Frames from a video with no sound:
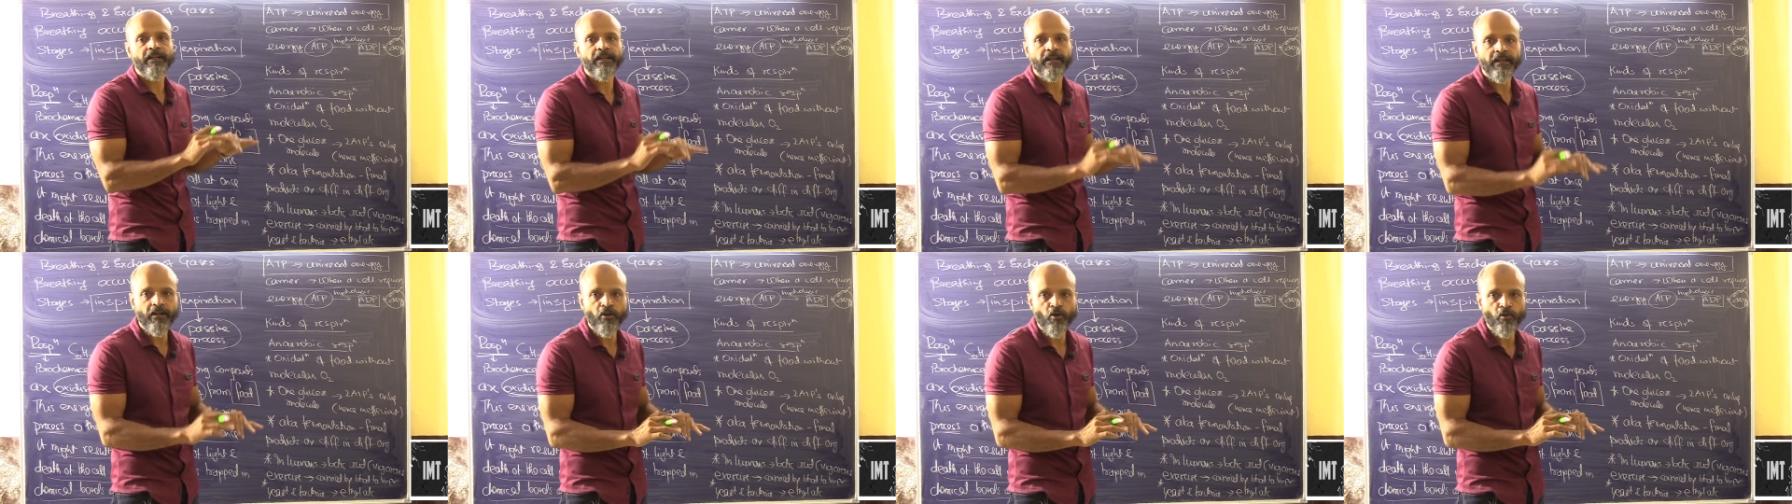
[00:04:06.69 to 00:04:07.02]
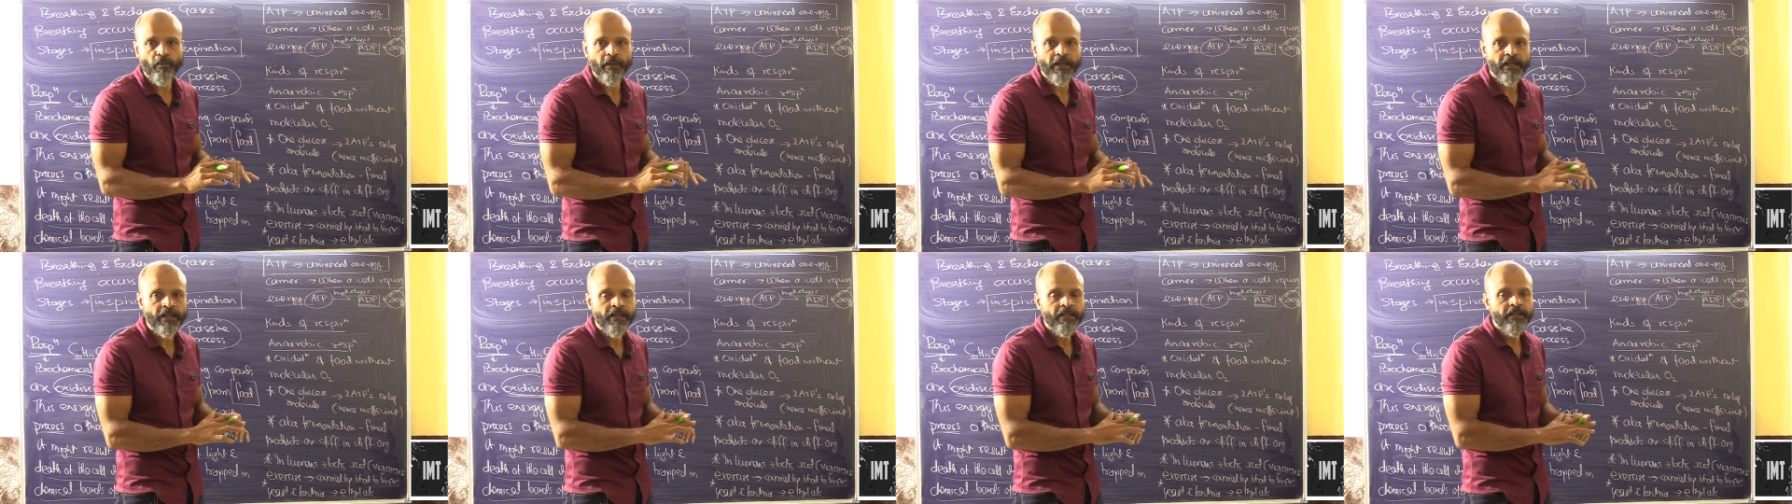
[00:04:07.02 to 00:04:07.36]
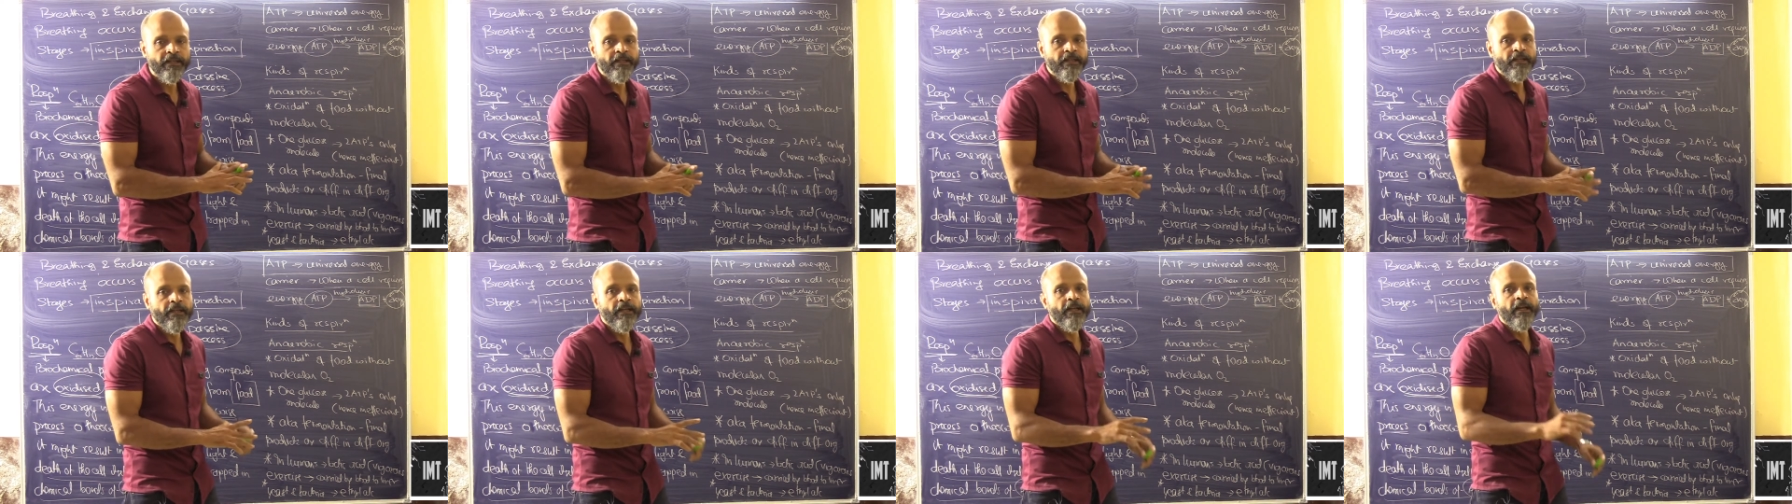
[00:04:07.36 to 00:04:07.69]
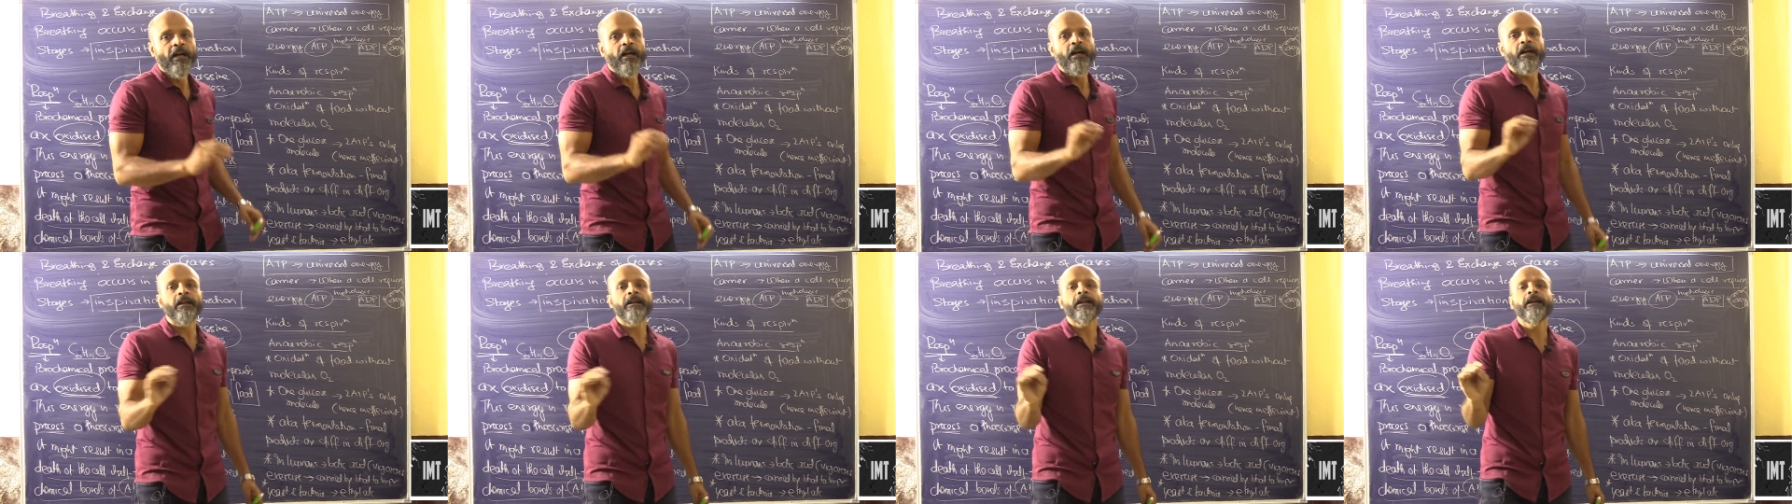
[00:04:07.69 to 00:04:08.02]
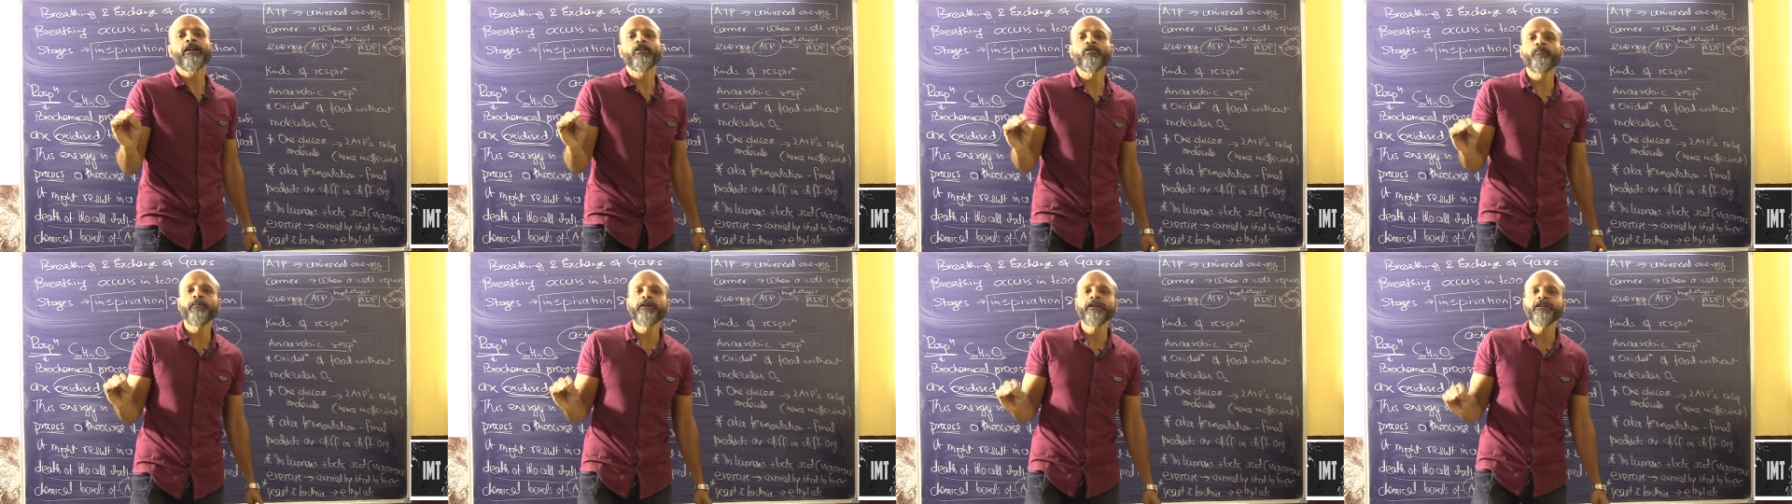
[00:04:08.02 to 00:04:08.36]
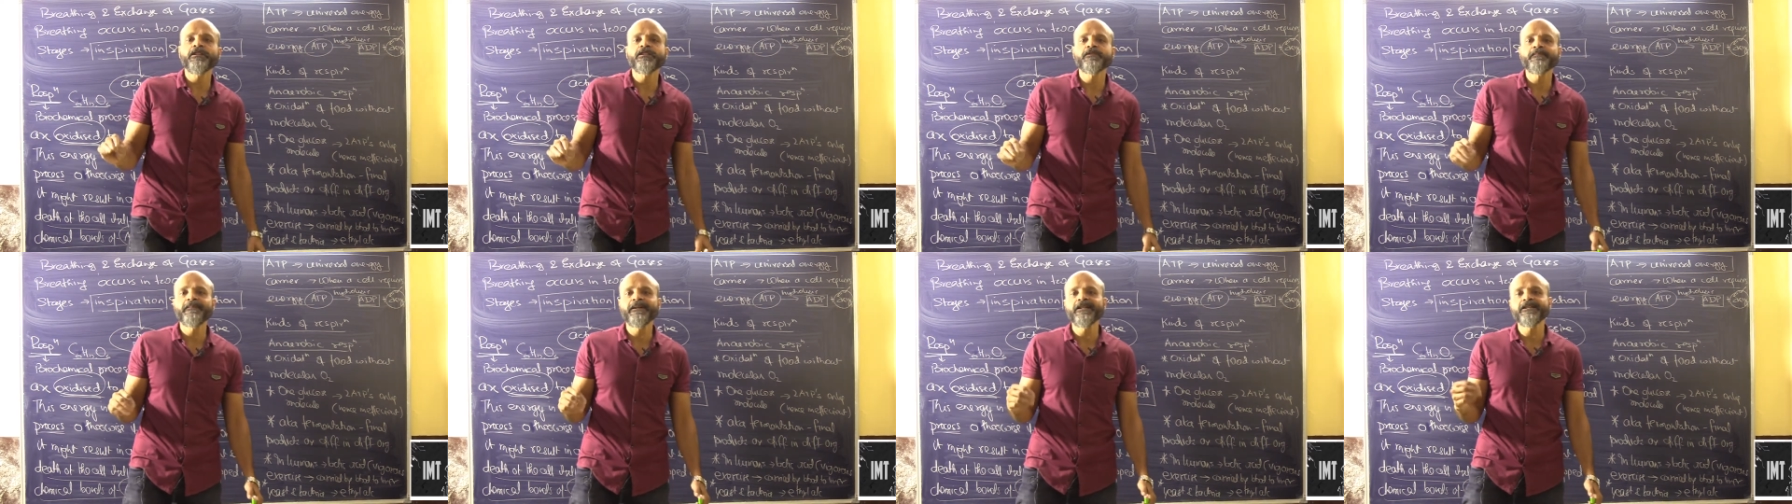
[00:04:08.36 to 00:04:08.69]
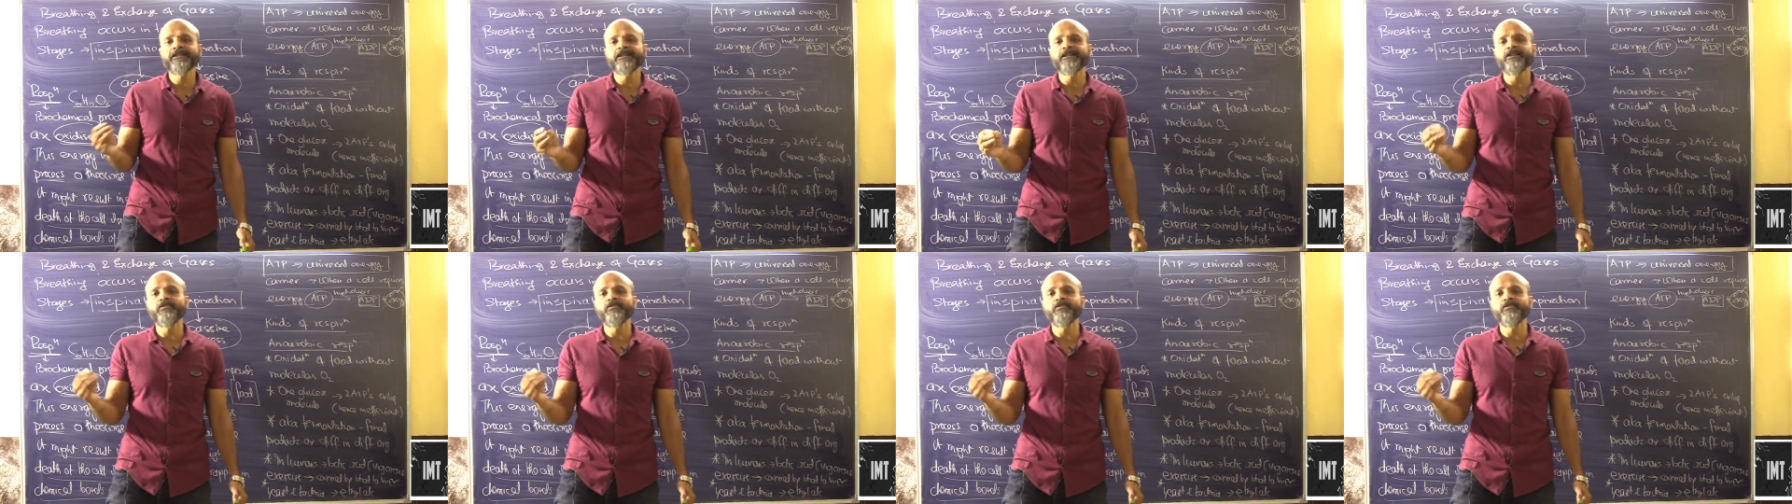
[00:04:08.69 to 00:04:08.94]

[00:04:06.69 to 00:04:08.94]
aerobic. Anaerobic is basically